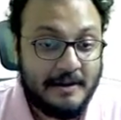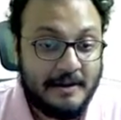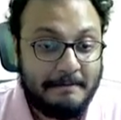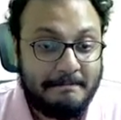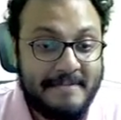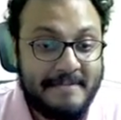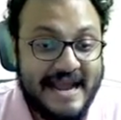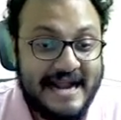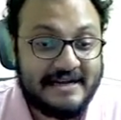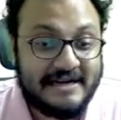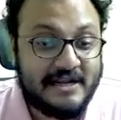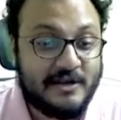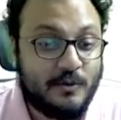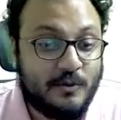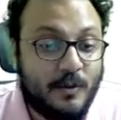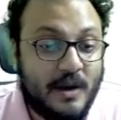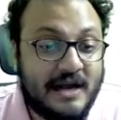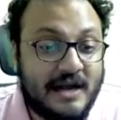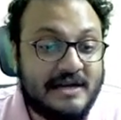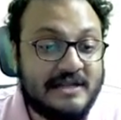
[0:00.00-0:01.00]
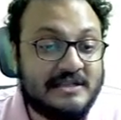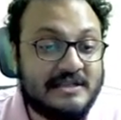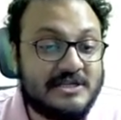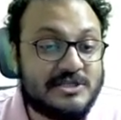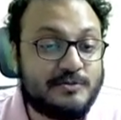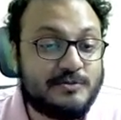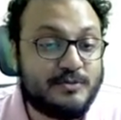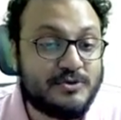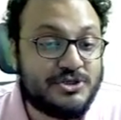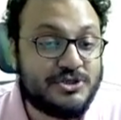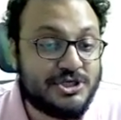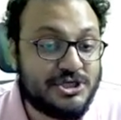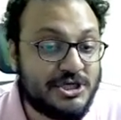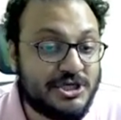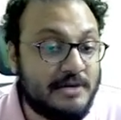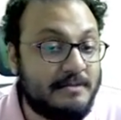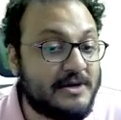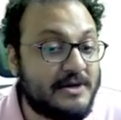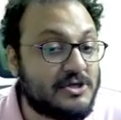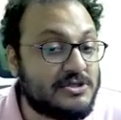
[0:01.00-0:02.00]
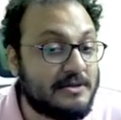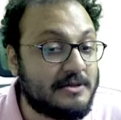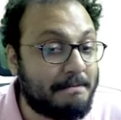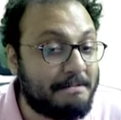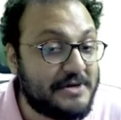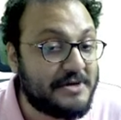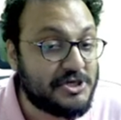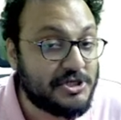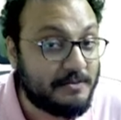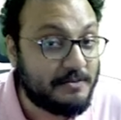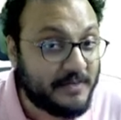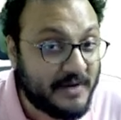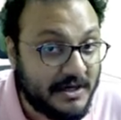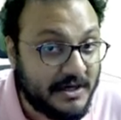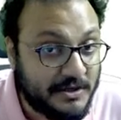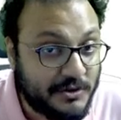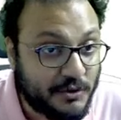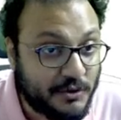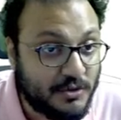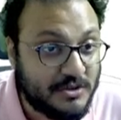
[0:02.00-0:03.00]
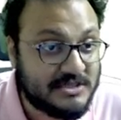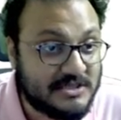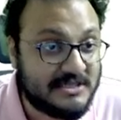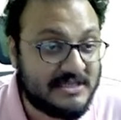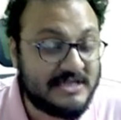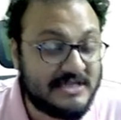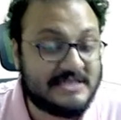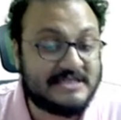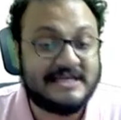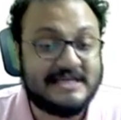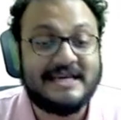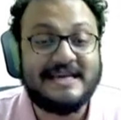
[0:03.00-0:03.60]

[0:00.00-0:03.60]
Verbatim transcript: Mate in one in this position because the bishop controls this.